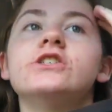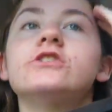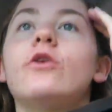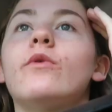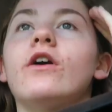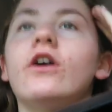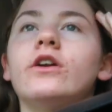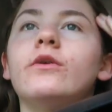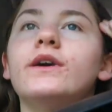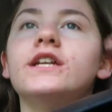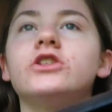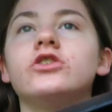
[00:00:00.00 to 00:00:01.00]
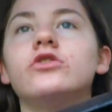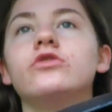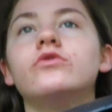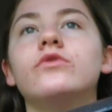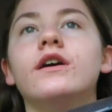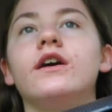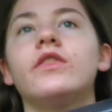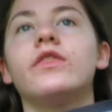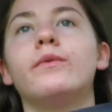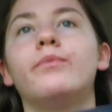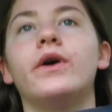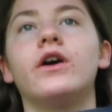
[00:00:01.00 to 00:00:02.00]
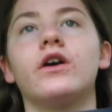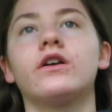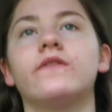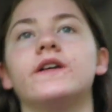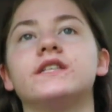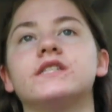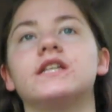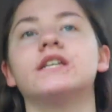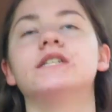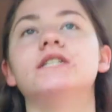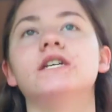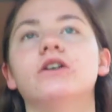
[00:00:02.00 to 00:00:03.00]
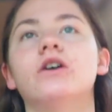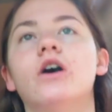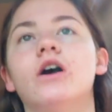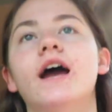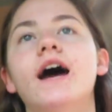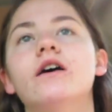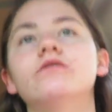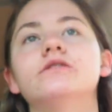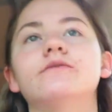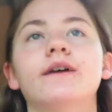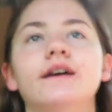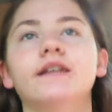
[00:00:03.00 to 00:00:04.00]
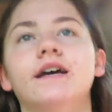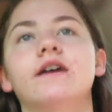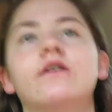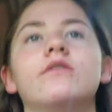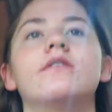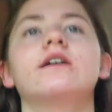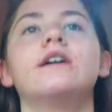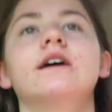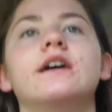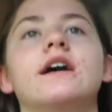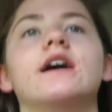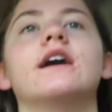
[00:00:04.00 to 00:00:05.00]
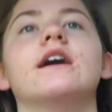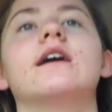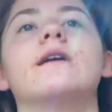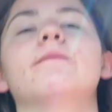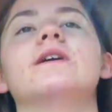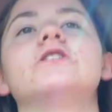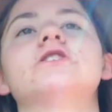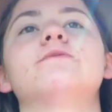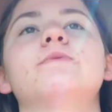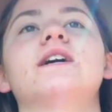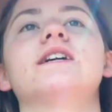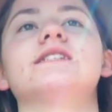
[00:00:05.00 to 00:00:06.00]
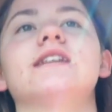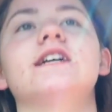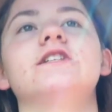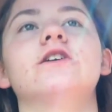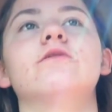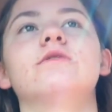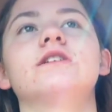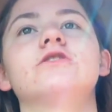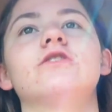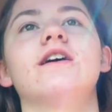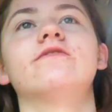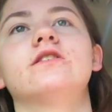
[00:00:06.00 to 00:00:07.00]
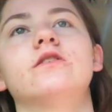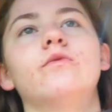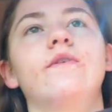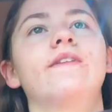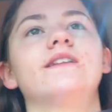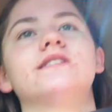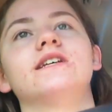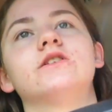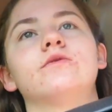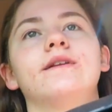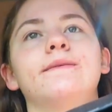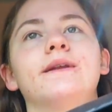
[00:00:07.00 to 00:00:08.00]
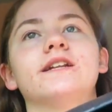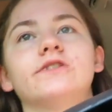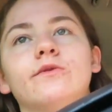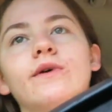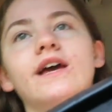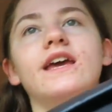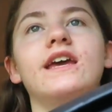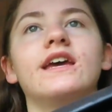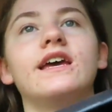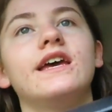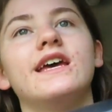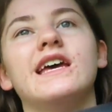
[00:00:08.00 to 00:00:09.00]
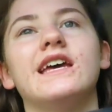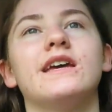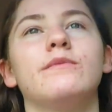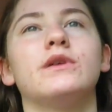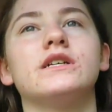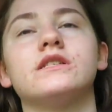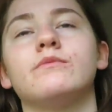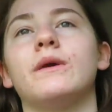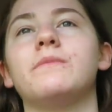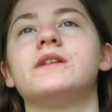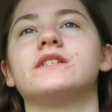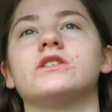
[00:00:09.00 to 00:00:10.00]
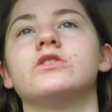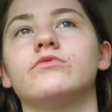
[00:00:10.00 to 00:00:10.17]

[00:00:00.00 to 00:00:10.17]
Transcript: So we're on our way to the park that's near our house right now, just because I don't want to drive to the one that's like 20 minutes away because the baby doesn't